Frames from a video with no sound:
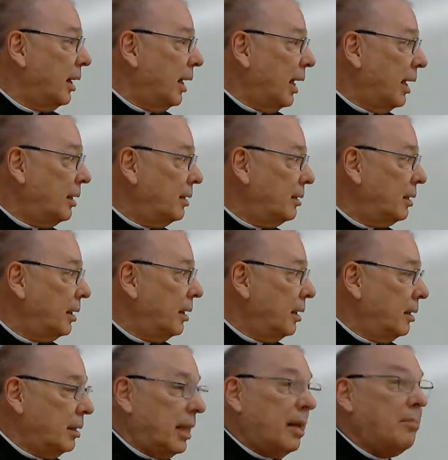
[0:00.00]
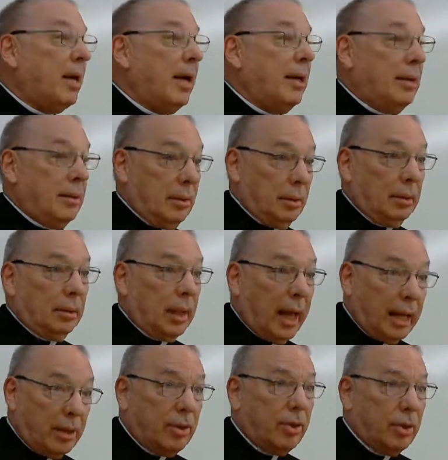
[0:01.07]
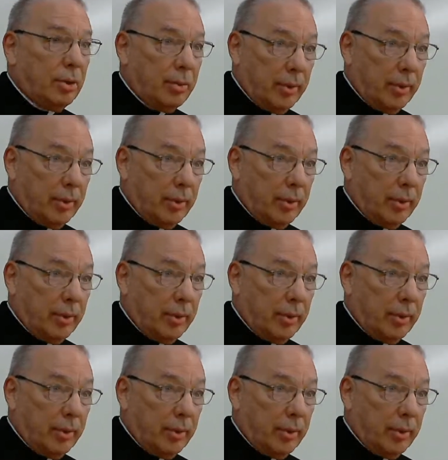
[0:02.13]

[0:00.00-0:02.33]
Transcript: And they may like you